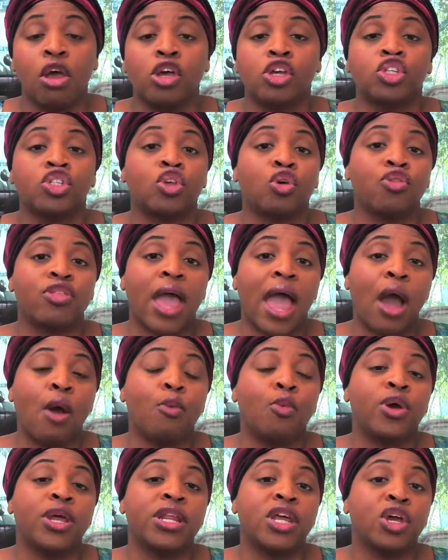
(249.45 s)
So that
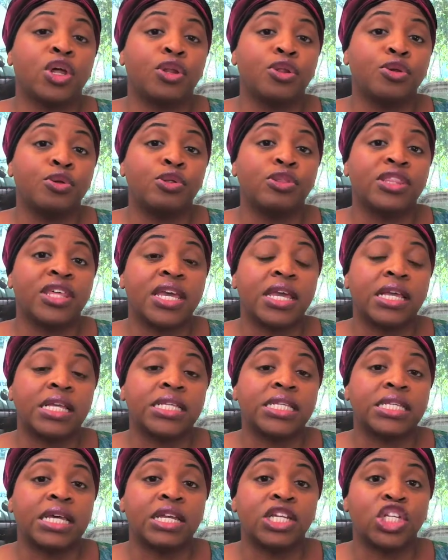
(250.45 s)
would include
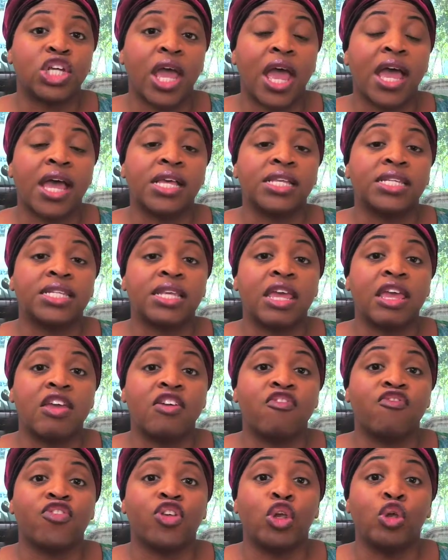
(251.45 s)
things such as
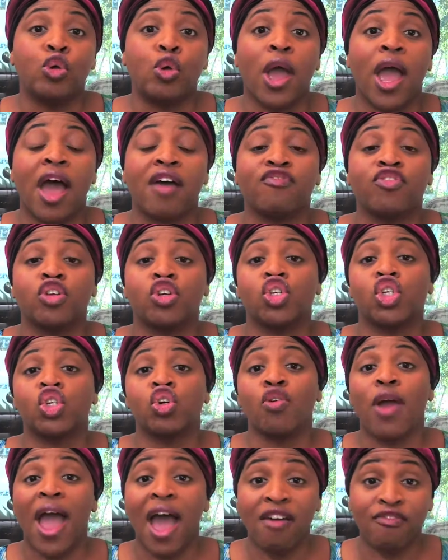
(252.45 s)
if you have to
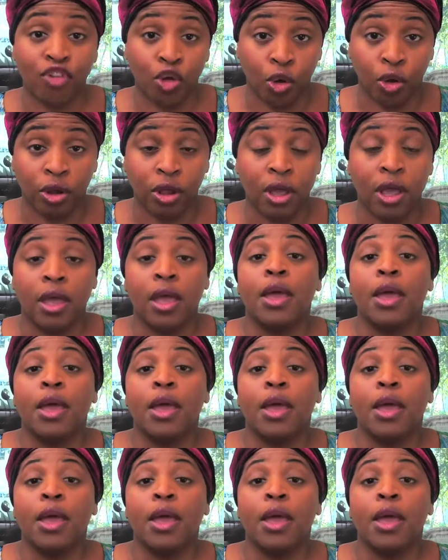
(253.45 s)
travel